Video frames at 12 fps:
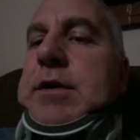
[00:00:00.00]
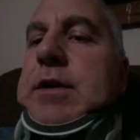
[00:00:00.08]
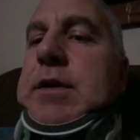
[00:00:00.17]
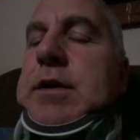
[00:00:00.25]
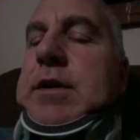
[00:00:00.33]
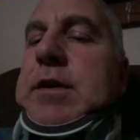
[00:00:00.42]

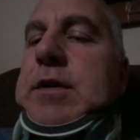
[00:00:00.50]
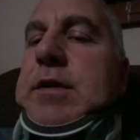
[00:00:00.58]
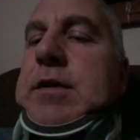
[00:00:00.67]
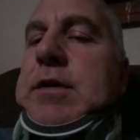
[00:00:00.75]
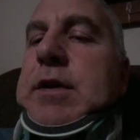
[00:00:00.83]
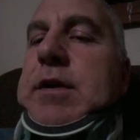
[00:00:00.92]
and then
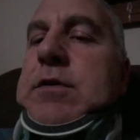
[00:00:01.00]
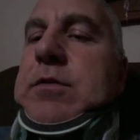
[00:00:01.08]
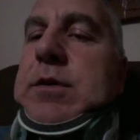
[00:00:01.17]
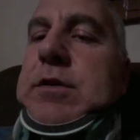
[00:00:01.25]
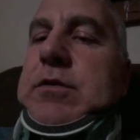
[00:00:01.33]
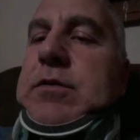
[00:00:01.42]
the
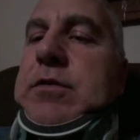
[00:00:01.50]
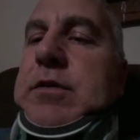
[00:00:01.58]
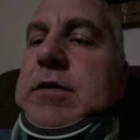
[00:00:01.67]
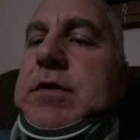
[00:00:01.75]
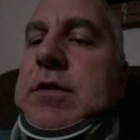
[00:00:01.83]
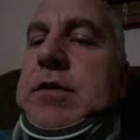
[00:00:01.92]
x-rays are
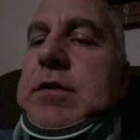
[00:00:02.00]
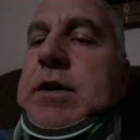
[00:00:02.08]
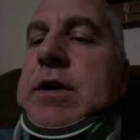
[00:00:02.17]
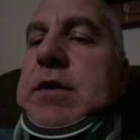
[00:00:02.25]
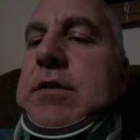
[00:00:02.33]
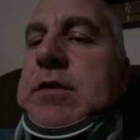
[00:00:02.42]
sent to your
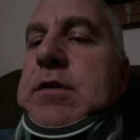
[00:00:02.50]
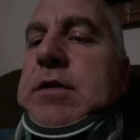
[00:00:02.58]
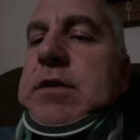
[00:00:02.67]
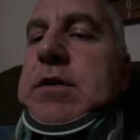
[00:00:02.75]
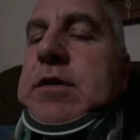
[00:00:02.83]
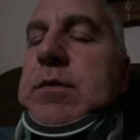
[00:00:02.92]
doctor, and
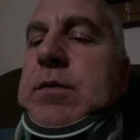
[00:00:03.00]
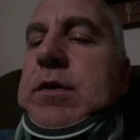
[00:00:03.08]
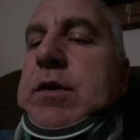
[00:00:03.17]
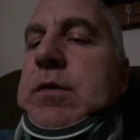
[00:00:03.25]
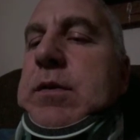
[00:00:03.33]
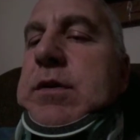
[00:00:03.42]
then you
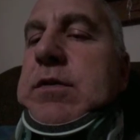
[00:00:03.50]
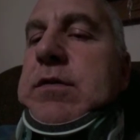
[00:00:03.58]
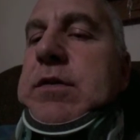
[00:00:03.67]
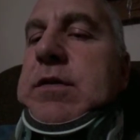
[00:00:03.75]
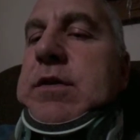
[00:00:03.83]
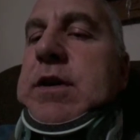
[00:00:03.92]
go in and
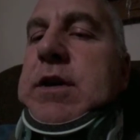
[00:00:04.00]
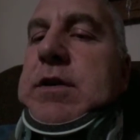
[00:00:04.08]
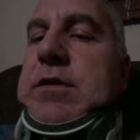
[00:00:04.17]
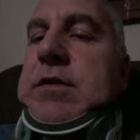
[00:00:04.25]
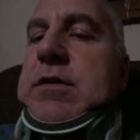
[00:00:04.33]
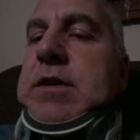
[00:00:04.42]
see the
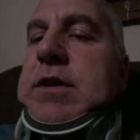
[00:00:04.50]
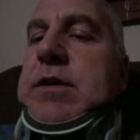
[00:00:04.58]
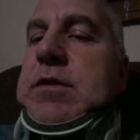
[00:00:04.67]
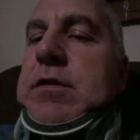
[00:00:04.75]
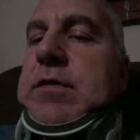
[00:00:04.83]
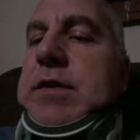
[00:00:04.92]
doctor, and they
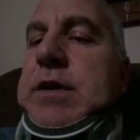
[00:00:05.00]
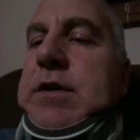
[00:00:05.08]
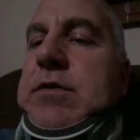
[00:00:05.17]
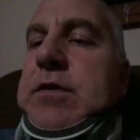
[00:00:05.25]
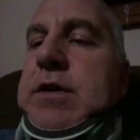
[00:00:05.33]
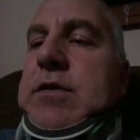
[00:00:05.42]
look over the
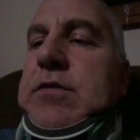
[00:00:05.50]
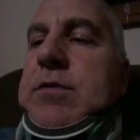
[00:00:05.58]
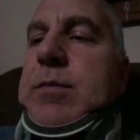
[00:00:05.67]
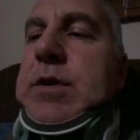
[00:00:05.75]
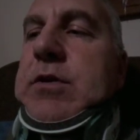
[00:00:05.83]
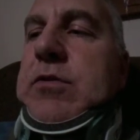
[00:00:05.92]
x-rays
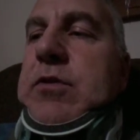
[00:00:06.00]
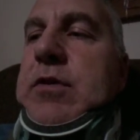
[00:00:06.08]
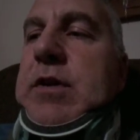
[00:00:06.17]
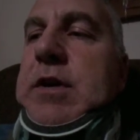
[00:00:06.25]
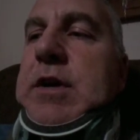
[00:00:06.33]
to make sure